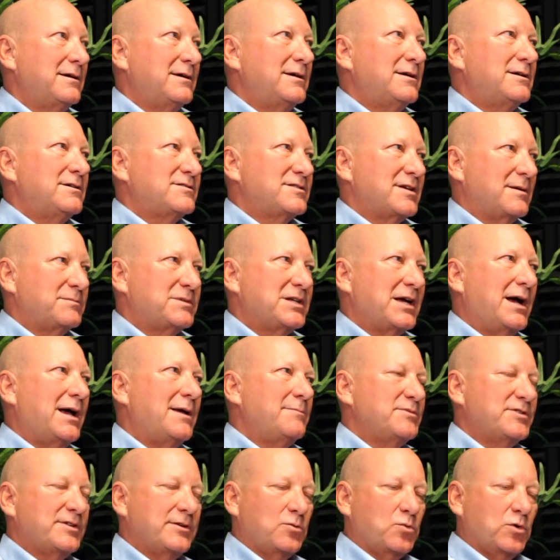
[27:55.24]

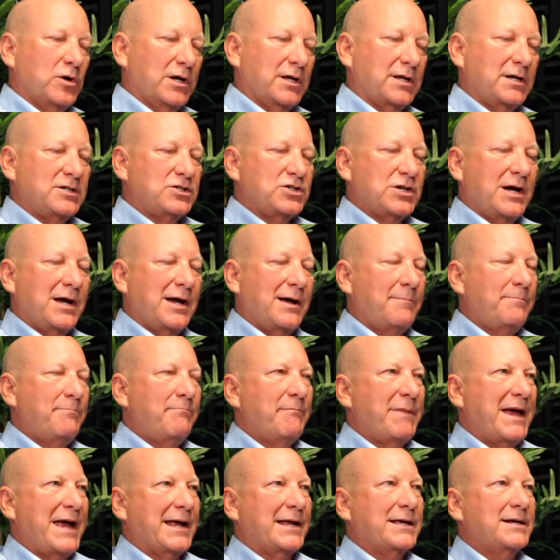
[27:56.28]
Sometimes they're working a job,
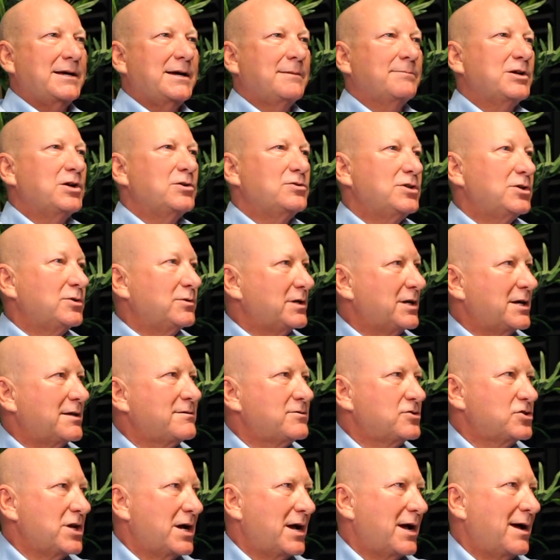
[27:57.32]
pack it up, go do another
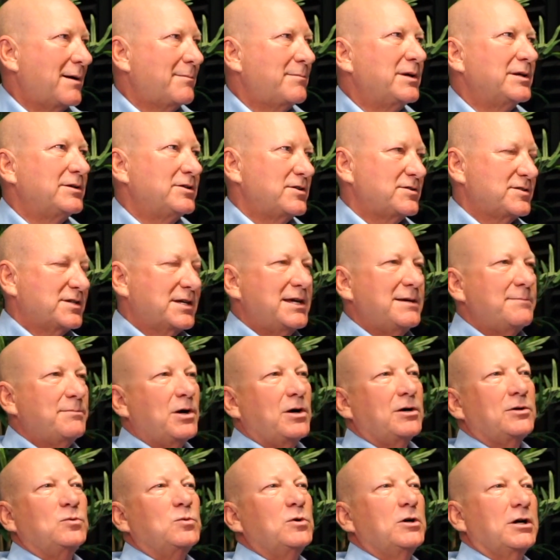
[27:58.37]
job, and just keep
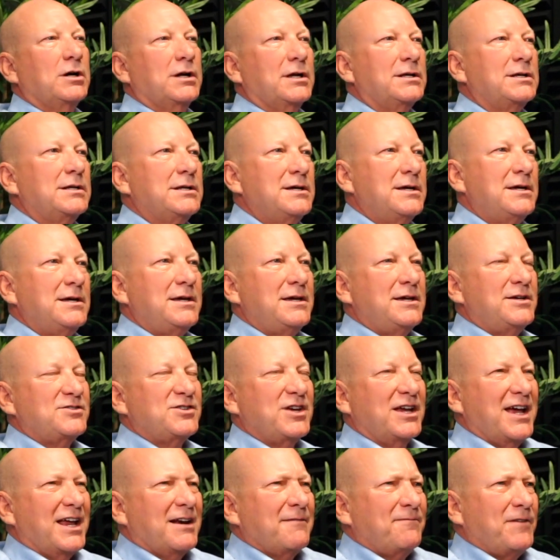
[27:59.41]
on working. So you
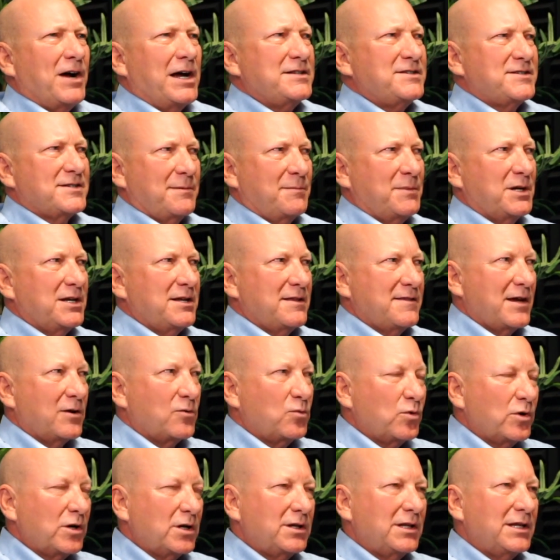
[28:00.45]
got to find somebody that
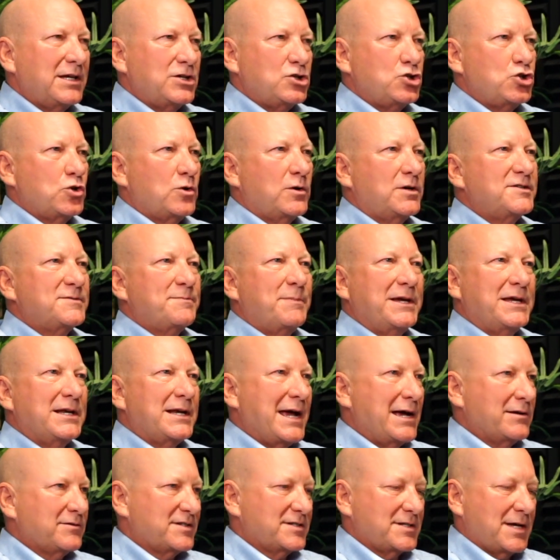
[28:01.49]
really enjoys being
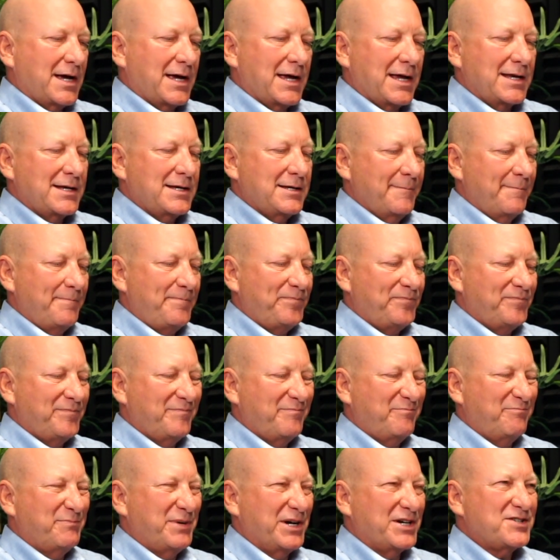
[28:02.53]
outside.
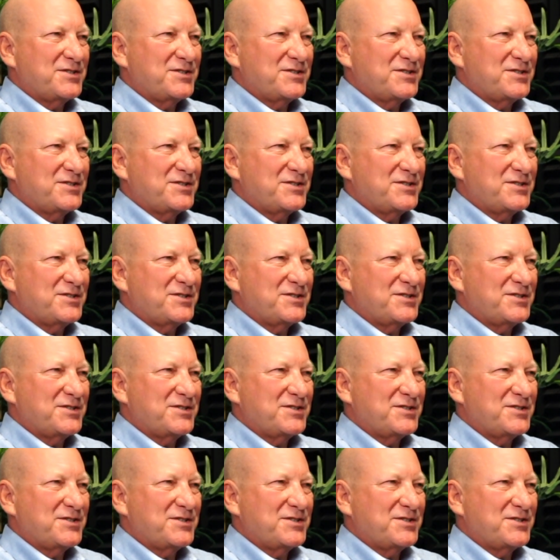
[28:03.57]
But it's